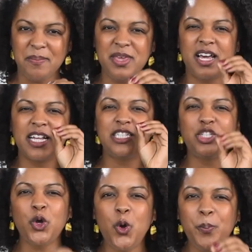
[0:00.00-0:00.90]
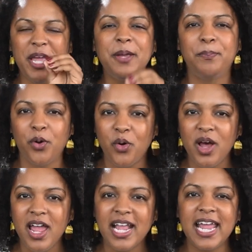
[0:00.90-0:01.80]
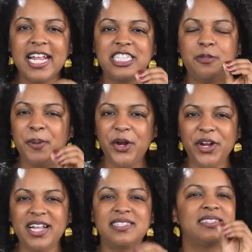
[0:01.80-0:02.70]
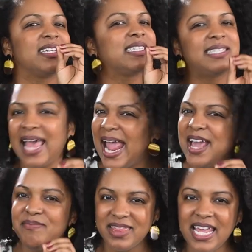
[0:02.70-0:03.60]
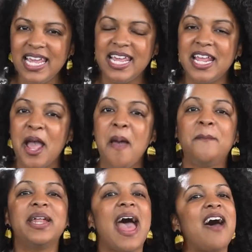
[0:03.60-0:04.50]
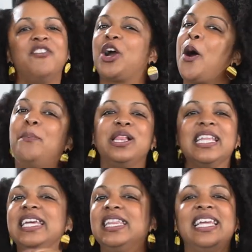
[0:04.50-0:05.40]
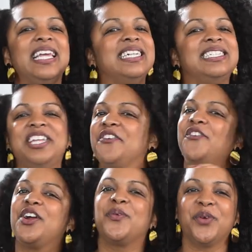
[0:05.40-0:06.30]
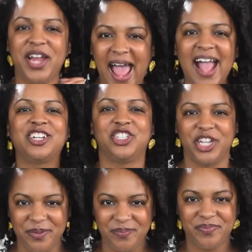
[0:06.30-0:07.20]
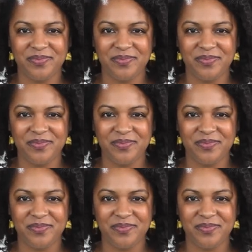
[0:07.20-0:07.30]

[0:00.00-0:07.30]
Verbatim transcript: because two people can experience the same thing but have a completely different reaction.